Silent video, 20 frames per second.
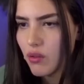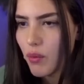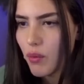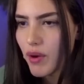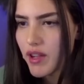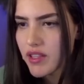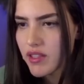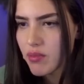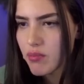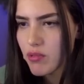
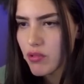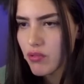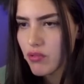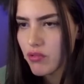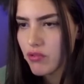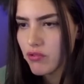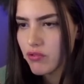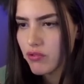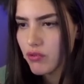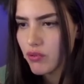White to
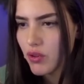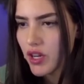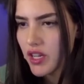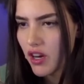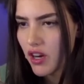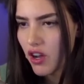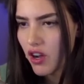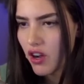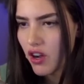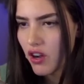move.
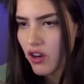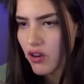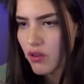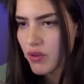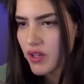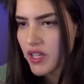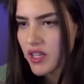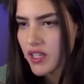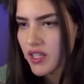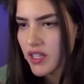What are
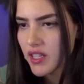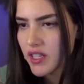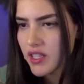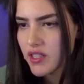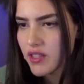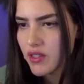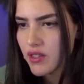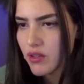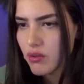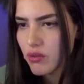we gonna
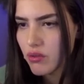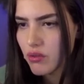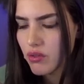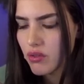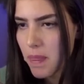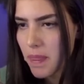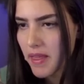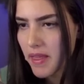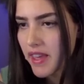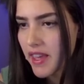do?
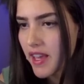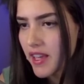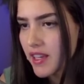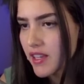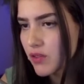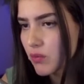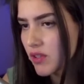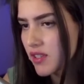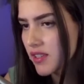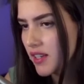The king
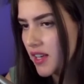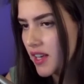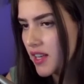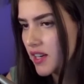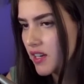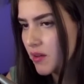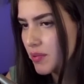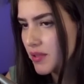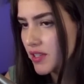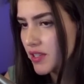is once again
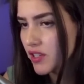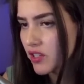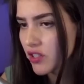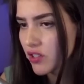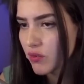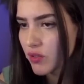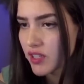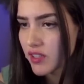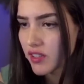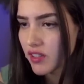in a
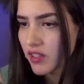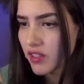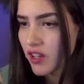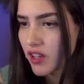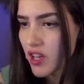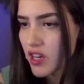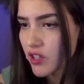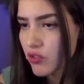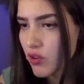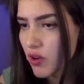position where he's in a
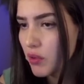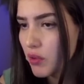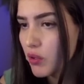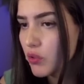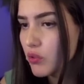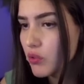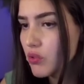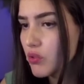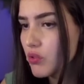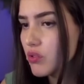lot of
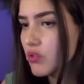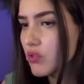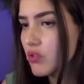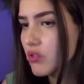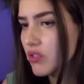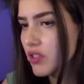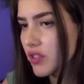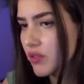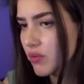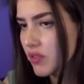trouble. Ooh,
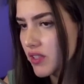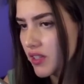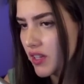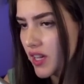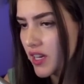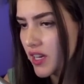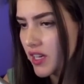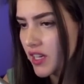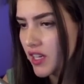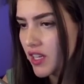this one's
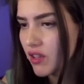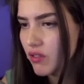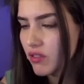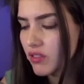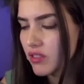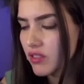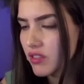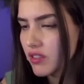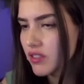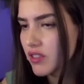kind of
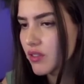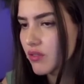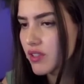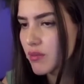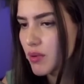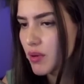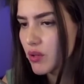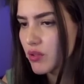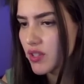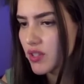cute. This
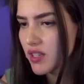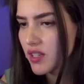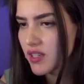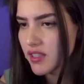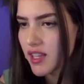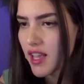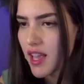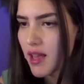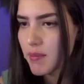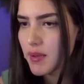one's a
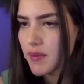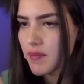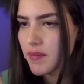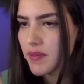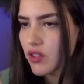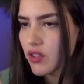Botez Gambit.